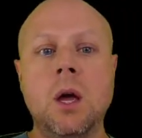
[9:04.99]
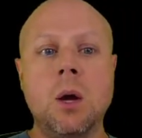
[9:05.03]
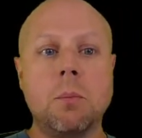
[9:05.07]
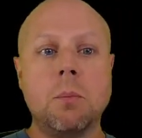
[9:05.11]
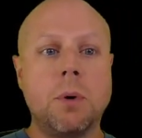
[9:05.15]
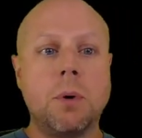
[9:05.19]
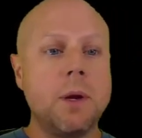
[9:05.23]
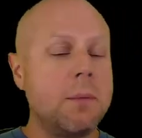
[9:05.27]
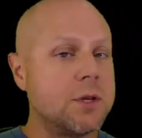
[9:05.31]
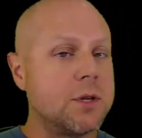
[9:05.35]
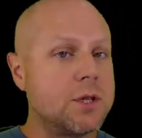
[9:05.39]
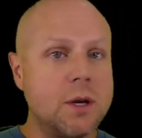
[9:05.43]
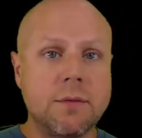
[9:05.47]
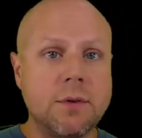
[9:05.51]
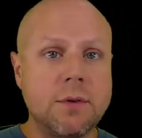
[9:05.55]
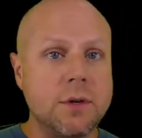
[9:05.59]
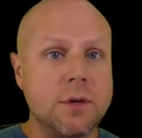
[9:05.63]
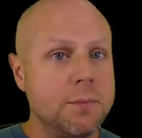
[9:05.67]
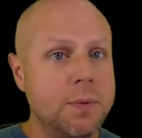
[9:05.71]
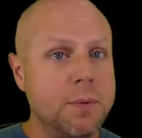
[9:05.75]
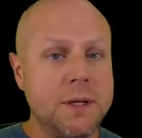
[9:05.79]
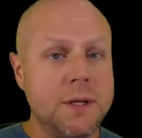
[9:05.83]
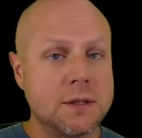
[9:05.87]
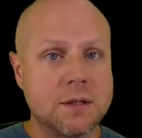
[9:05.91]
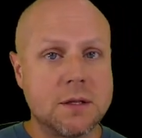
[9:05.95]
Pretty much every
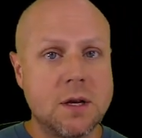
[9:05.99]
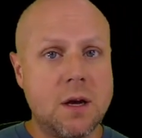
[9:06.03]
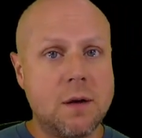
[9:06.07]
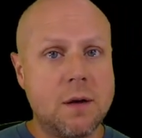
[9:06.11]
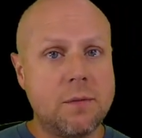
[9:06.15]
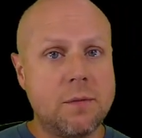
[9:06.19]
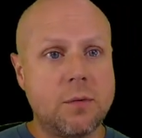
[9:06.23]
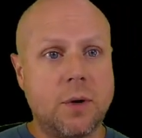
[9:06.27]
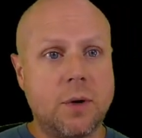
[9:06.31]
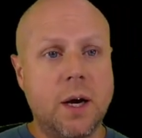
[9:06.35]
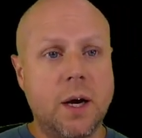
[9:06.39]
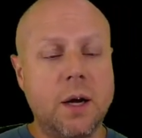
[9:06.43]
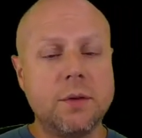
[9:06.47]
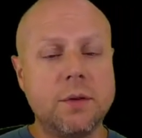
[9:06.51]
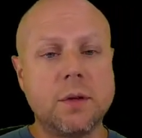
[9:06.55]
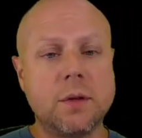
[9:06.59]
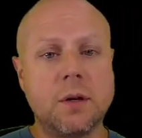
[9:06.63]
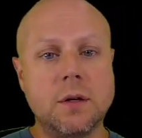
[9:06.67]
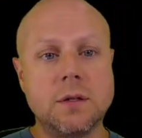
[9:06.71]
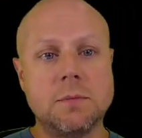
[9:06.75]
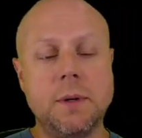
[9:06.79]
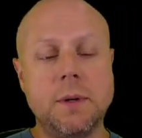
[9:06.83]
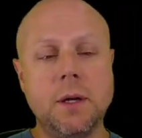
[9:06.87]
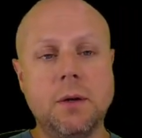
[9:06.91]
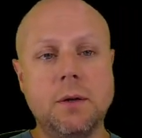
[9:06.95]
piece of software out there
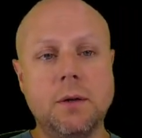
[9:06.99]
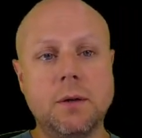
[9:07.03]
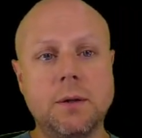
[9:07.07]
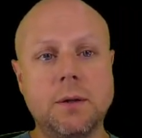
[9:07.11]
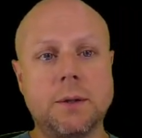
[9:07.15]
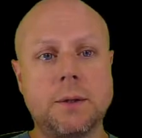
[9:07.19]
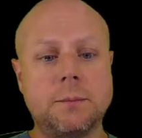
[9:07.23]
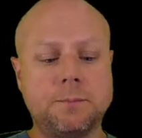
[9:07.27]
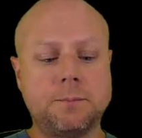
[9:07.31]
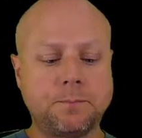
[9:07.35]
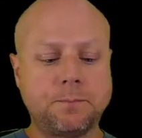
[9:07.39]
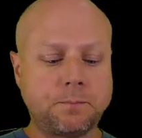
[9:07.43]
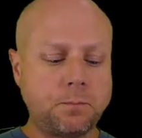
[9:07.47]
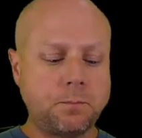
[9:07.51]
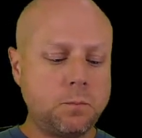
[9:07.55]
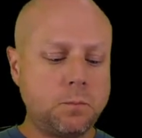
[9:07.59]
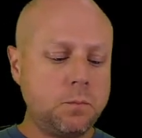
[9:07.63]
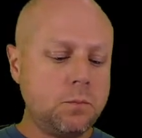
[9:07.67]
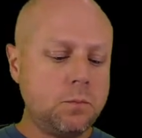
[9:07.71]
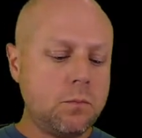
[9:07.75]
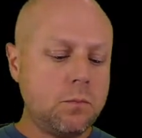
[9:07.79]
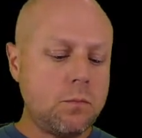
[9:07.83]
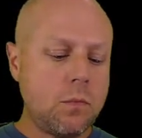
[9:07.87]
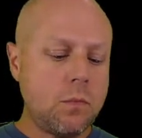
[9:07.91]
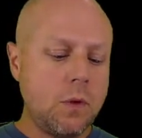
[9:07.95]
is built
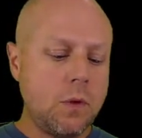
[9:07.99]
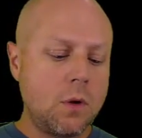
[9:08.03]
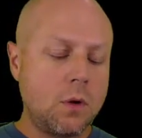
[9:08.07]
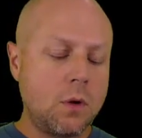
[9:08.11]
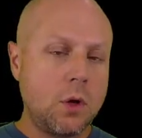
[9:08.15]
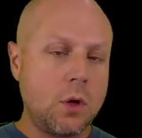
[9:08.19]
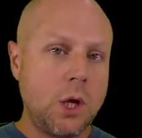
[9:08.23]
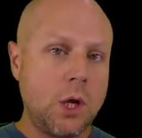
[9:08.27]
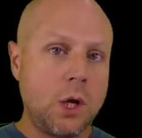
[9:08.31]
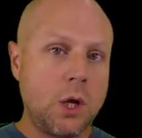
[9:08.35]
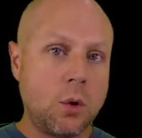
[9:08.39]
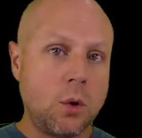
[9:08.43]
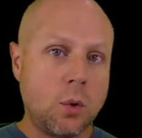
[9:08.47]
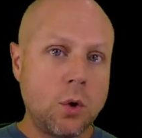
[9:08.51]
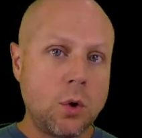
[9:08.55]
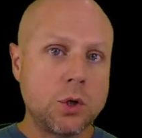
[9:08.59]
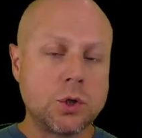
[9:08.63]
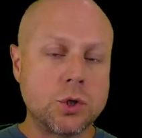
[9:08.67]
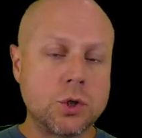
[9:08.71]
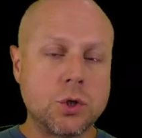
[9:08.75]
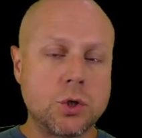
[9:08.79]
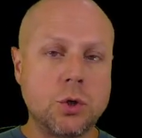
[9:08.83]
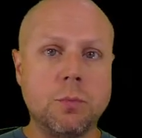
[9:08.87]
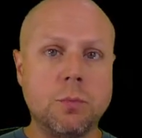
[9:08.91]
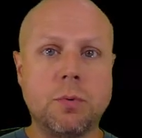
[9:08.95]
in order
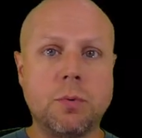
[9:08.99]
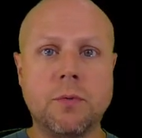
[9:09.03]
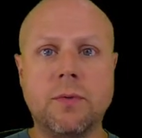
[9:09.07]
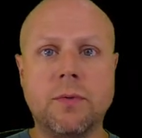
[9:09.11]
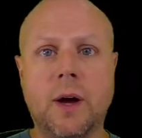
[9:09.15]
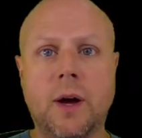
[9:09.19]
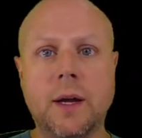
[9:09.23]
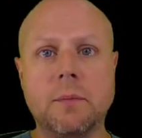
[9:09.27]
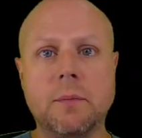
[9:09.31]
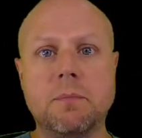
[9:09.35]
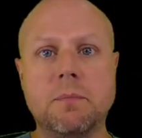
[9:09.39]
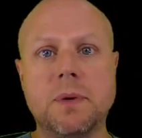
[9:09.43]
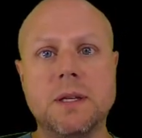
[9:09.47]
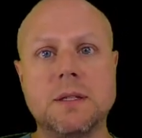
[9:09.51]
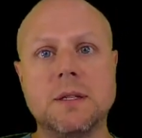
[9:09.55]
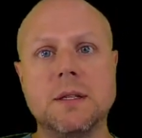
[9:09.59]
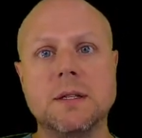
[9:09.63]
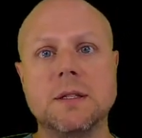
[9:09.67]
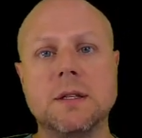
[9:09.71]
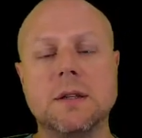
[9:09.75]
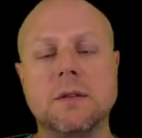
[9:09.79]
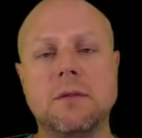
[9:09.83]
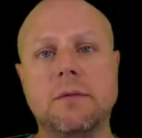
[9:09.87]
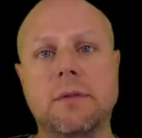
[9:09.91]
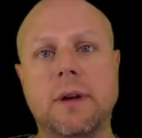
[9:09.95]
to provide
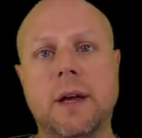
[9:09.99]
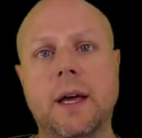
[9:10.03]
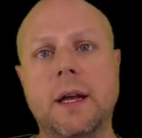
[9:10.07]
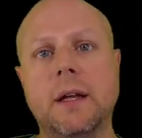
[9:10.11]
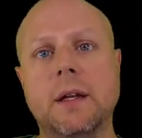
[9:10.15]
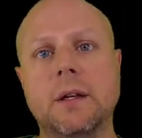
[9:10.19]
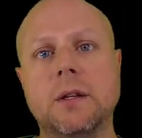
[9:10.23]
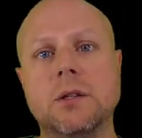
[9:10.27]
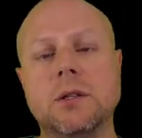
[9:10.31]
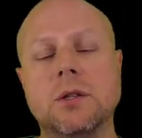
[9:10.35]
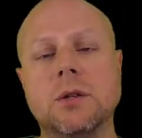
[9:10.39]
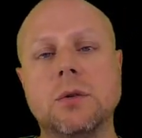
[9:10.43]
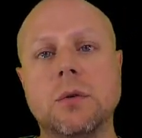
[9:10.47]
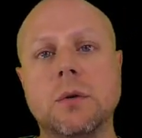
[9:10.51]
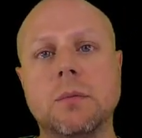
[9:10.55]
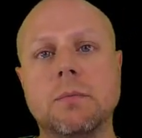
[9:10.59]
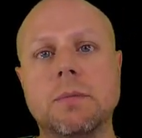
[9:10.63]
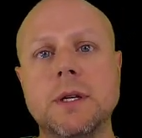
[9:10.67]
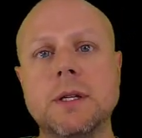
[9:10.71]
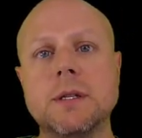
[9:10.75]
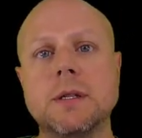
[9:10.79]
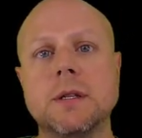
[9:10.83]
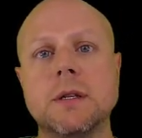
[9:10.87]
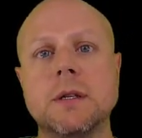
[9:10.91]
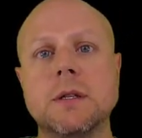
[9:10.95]
business advantage to a
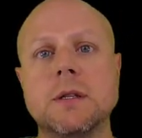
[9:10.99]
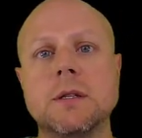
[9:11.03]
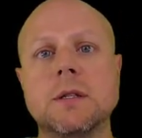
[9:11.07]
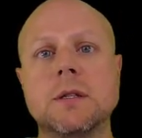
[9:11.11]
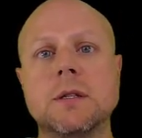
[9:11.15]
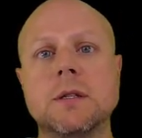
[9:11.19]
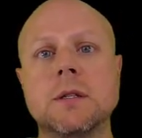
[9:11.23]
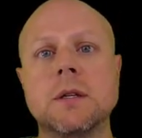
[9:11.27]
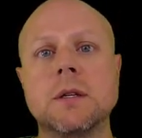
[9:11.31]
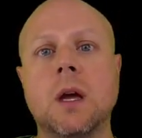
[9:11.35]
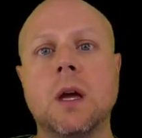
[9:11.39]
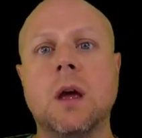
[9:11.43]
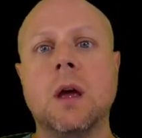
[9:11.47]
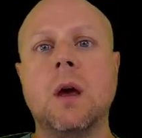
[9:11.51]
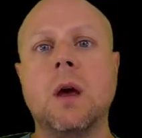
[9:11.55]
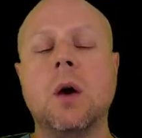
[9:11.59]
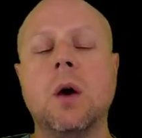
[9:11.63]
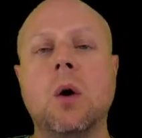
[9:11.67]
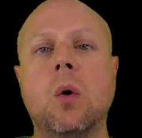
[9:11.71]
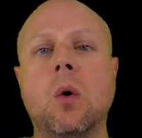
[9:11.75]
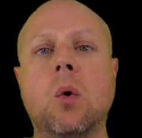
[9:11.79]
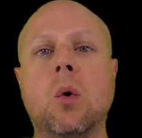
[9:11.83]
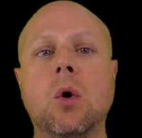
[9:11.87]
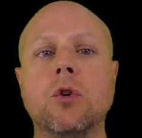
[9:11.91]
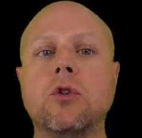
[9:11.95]
business
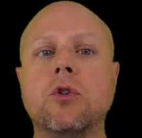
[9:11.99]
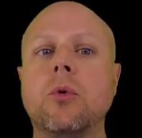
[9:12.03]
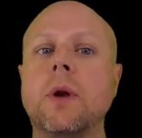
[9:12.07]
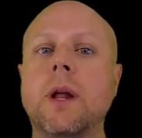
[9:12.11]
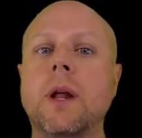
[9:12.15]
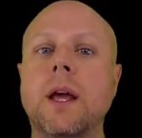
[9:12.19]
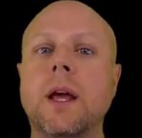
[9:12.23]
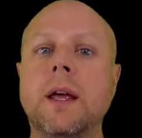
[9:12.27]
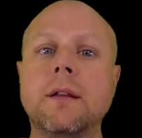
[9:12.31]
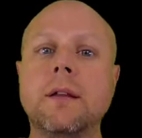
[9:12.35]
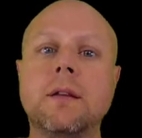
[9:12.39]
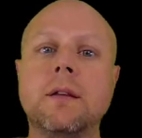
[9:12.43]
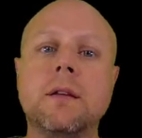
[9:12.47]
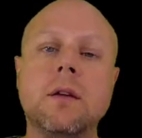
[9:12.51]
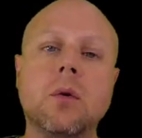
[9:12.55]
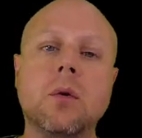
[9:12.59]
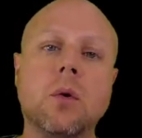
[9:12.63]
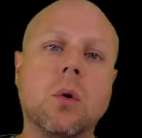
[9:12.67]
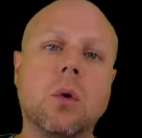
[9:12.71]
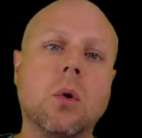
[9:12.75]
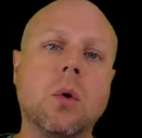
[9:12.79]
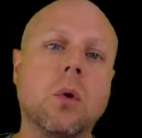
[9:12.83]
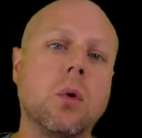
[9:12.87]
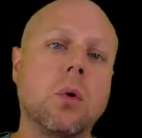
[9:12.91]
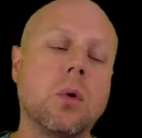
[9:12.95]
or to an entity
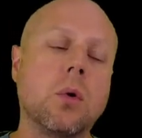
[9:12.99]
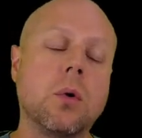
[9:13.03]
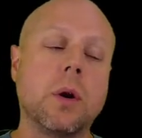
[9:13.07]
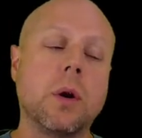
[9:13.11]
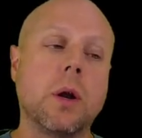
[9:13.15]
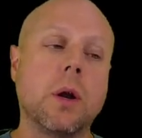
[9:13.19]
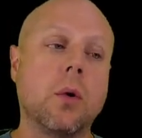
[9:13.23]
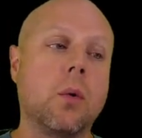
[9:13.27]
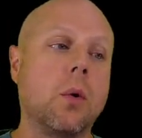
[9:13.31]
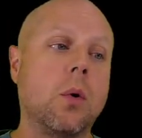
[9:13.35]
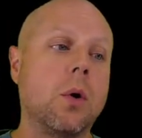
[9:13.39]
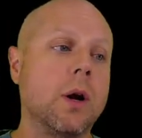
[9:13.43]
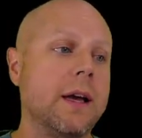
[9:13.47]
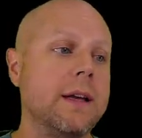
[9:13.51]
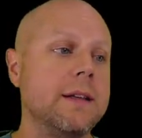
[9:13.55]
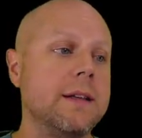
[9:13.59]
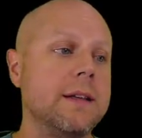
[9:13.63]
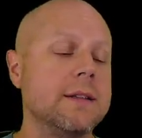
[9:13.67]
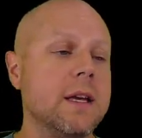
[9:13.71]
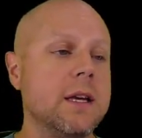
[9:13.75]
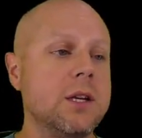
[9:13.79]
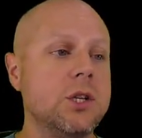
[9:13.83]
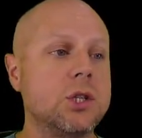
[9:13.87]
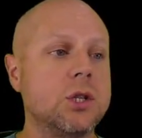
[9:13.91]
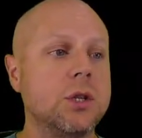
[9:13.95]
or an
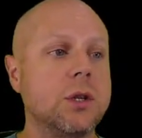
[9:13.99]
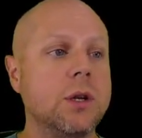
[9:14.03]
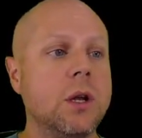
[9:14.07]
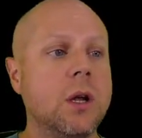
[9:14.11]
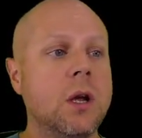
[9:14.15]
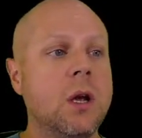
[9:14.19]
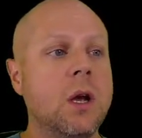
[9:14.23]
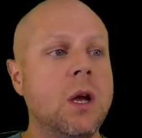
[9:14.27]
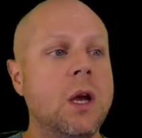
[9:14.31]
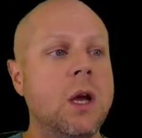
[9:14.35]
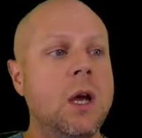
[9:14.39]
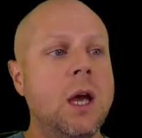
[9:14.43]
organization.